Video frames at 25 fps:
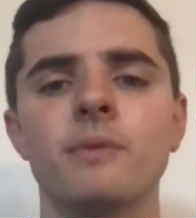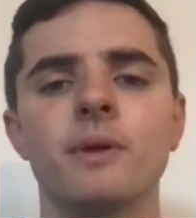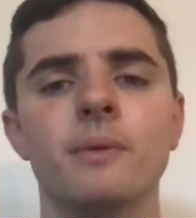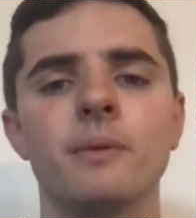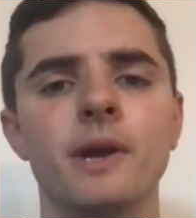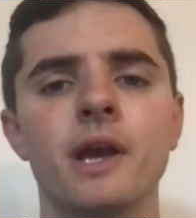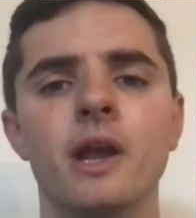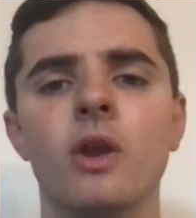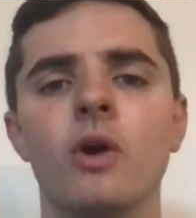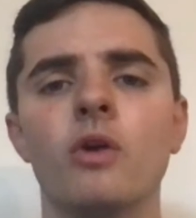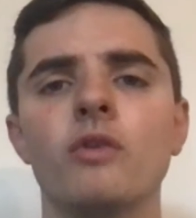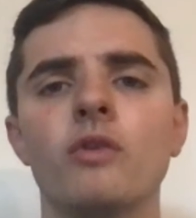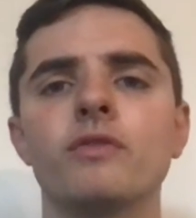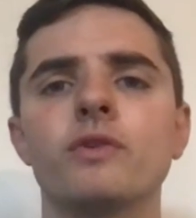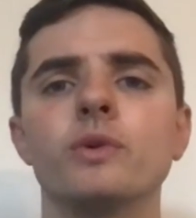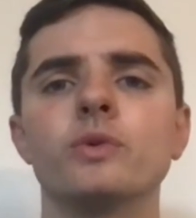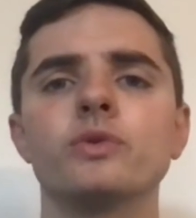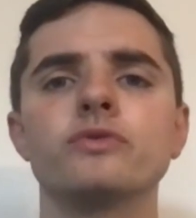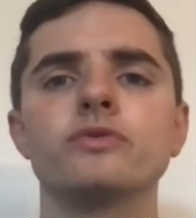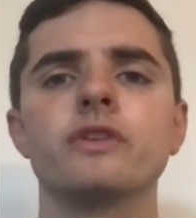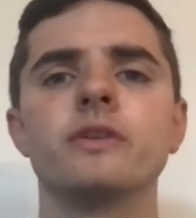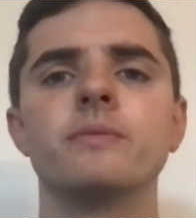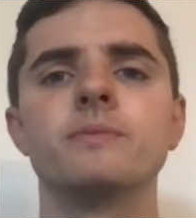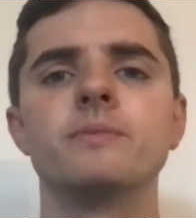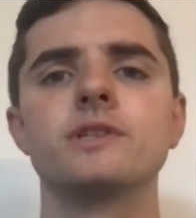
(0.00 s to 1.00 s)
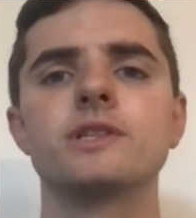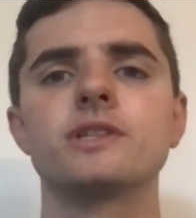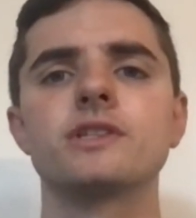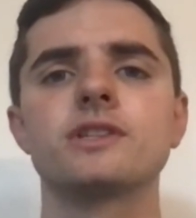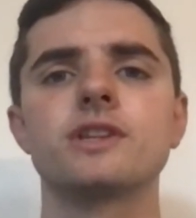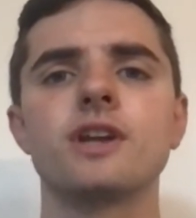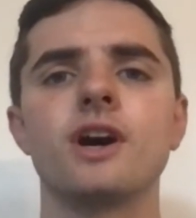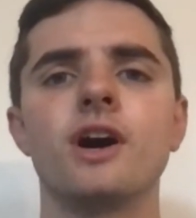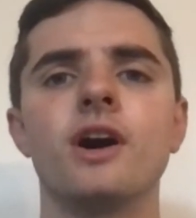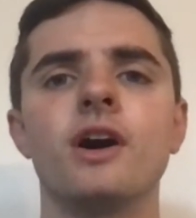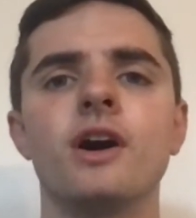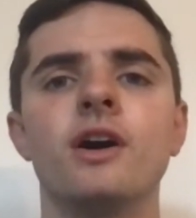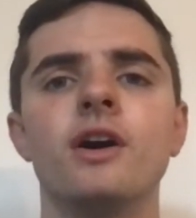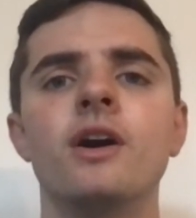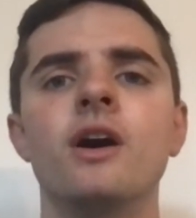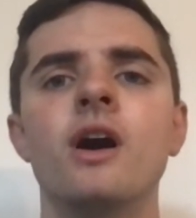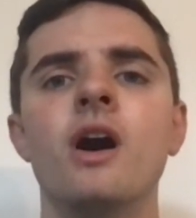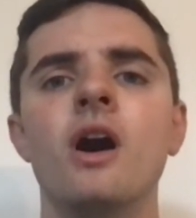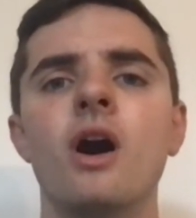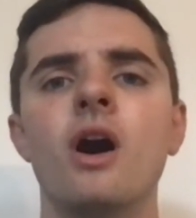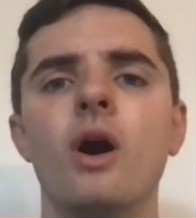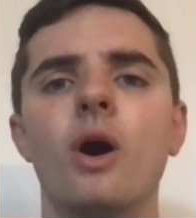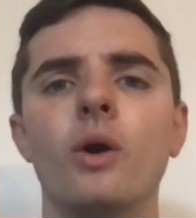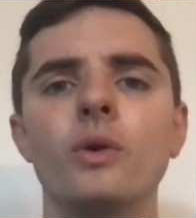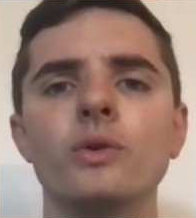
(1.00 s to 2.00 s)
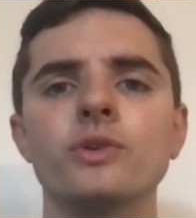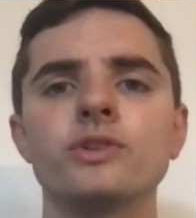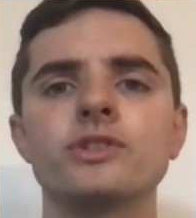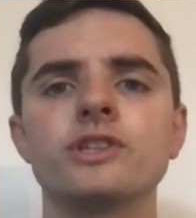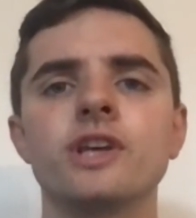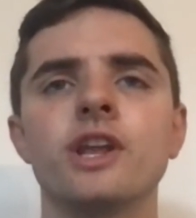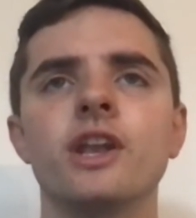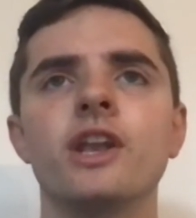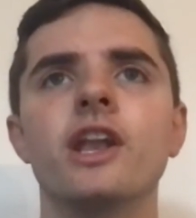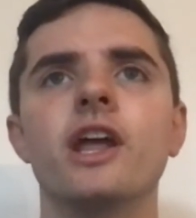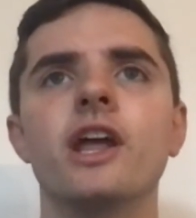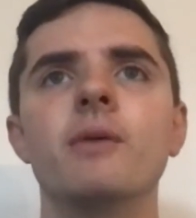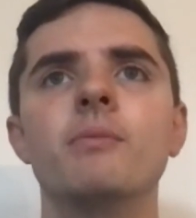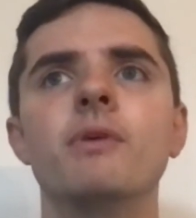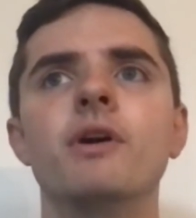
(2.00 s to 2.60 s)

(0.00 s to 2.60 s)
There'll be a lot of calls for him to start on Sunday.